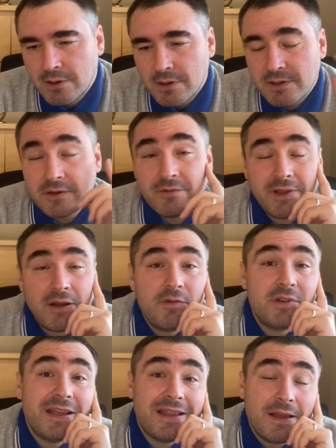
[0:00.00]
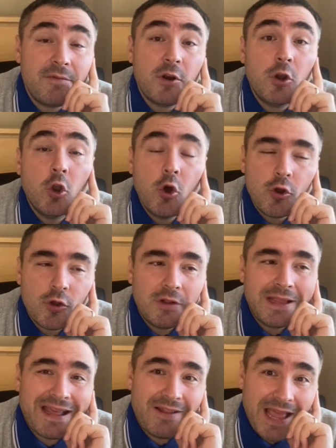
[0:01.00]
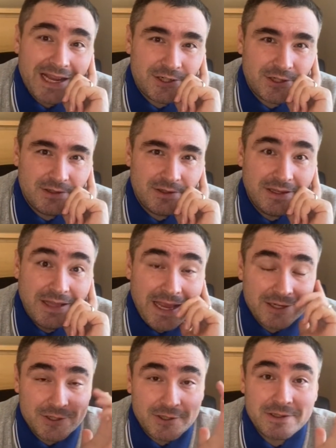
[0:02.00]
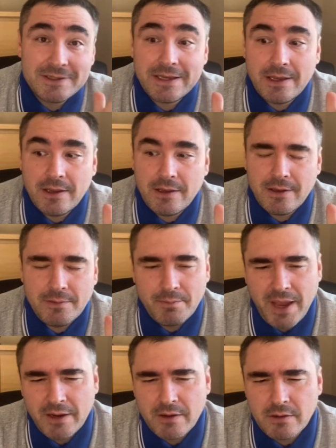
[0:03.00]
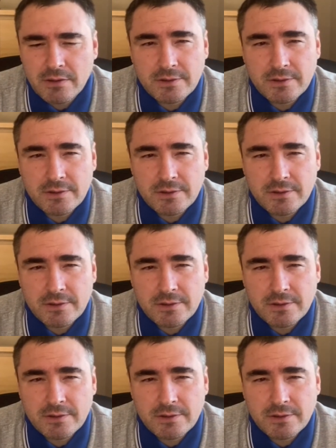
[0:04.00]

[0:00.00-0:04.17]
so there was there were local election elections in bangkok